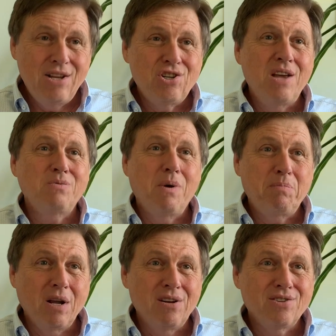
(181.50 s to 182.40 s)
James Webb
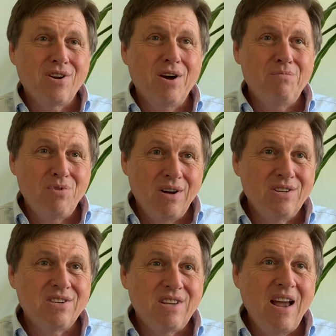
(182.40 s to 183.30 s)
Telescope to
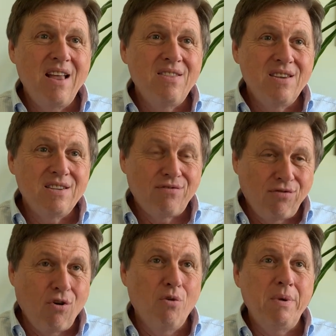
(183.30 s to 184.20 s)
understand this
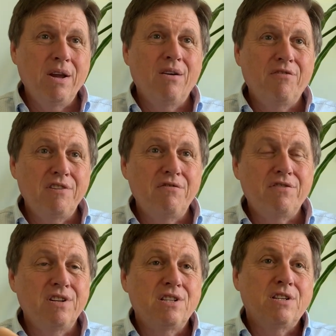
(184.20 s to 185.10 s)
forming of
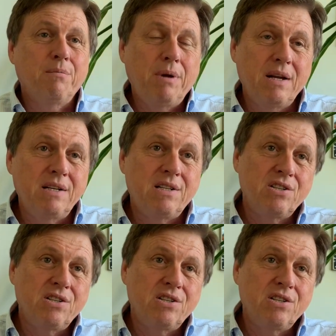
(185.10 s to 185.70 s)
different planetary